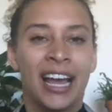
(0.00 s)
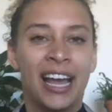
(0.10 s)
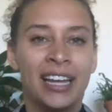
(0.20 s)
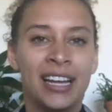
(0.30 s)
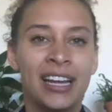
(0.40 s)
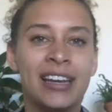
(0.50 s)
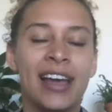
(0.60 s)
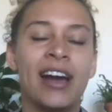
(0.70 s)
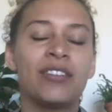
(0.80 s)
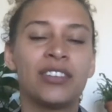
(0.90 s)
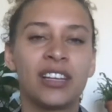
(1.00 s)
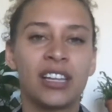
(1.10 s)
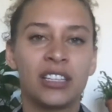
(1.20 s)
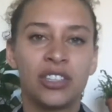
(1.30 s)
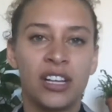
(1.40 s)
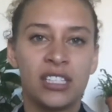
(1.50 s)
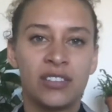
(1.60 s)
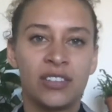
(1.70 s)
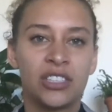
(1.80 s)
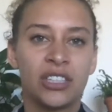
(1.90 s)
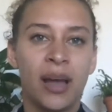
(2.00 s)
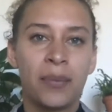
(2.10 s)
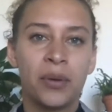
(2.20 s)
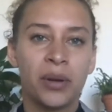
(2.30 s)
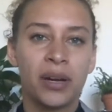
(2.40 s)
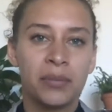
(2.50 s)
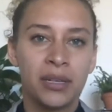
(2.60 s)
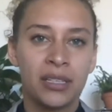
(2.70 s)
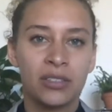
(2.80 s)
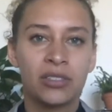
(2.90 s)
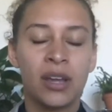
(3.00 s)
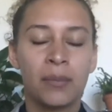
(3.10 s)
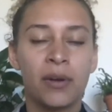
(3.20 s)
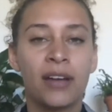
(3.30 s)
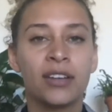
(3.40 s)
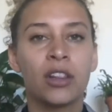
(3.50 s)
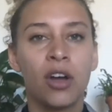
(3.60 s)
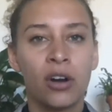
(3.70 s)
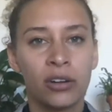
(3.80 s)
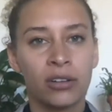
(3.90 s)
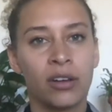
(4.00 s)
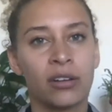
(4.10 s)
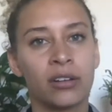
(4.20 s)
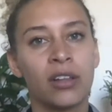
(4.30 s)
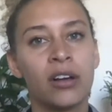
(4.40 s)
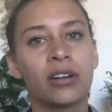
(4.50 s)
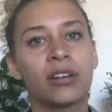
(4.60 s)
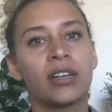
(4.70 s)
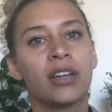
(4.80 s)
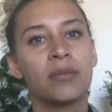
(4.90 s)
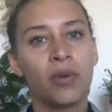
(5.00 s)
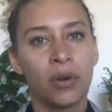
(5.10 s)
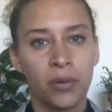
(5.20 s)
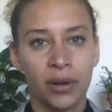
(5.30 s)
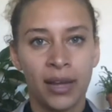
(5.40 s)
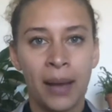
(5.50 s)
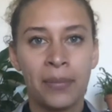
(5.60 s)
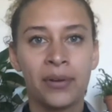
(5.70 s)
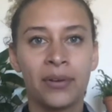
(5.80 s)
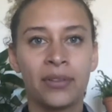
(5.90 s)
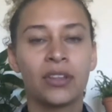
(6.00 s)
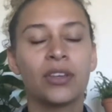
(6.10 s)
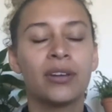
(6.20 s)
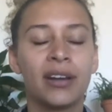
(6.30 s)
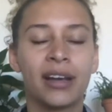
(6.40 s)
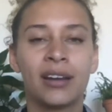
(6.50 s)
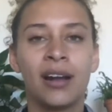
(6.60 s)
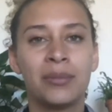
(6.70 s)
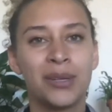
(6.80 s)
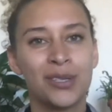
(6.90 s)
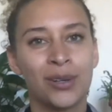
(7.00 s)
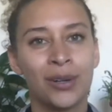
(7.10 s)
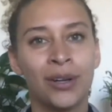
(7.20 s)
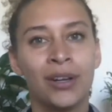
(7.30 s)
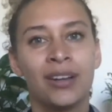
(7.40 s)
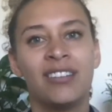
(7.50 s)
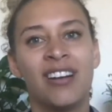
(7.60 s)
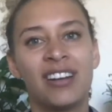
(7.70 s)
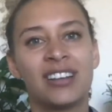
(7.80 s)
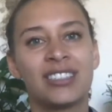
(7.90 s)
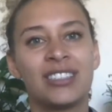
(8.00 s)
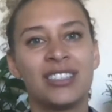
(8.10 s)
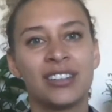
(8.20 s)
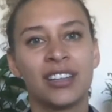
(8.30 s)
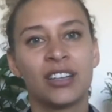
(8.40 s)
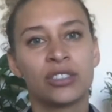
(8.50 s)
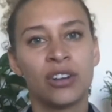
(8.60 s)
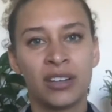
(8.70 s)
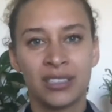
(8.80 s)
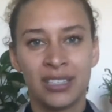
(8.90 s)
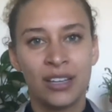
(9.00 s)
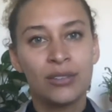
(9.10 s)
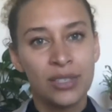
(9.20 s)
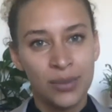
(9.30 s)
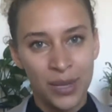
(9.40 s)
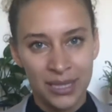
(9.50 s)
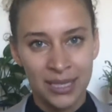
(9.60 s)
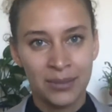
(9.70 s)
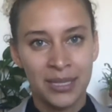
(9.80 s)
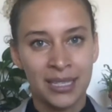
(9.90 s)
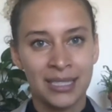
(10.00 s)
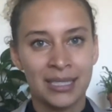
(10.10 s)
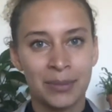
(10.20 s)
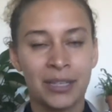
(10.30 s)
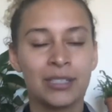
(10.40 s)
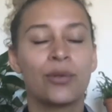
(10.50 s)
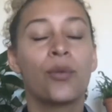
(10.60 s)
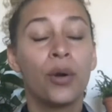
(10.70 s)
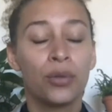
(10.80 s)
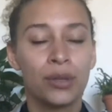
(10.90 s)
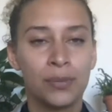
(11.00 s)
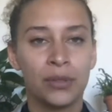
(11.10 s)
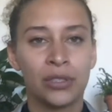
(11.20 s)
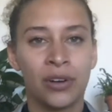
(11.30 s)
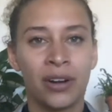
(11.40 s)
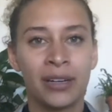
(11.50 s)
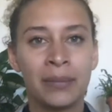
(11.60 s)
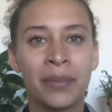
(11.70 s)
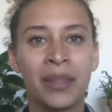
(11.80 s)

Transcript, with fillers: And and now if you look at the trends in venture capital where companies are staying private longer and longer and longer and need more and more capital and the unit economics are not necessarily as strong as they used to be in some senses because growth is pushed hard.